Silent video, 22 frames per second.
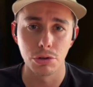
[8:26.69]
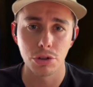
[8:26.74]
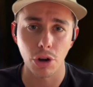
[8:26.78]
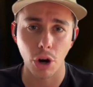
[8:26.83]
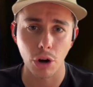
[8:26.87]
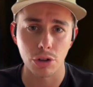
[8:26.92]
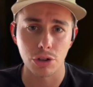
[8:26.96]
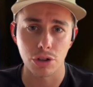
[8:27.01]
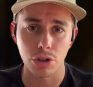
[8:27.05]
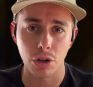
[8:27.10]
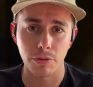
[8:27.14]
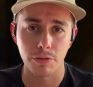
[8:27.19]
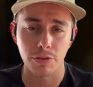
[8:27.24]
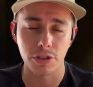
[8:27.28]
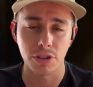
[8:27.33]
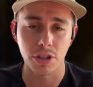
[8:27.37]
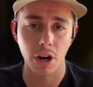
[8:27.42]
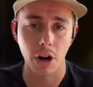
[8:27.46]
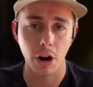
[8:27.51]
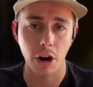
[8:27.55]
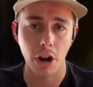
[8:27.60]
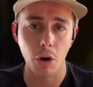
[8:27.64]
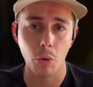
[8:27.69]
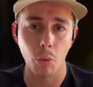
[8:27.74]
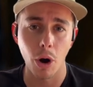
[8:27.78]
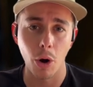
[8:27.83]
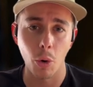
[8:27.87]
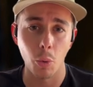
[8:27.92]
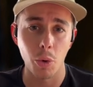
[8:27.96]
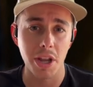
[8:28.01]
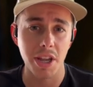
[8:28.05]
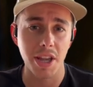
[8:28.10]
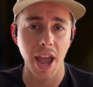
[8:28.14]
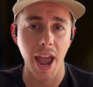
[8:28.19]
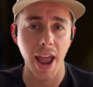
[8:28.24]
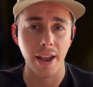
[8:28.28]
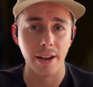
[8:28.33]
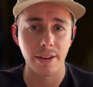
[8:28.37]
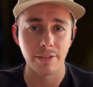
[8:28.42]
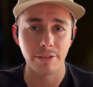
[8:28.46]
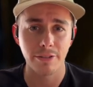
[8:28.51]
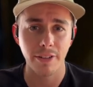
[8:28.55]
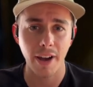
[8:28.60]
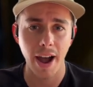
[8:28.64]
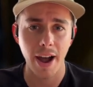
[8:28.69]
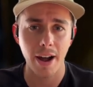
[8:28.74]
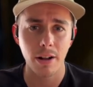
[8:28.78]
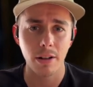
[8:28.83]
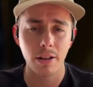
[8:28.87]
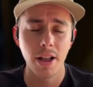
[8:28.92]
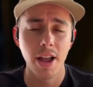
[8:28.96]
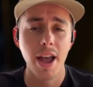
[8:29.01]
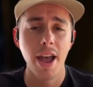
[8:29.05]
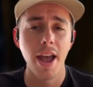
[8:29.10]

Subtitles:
our surface area where we can foul,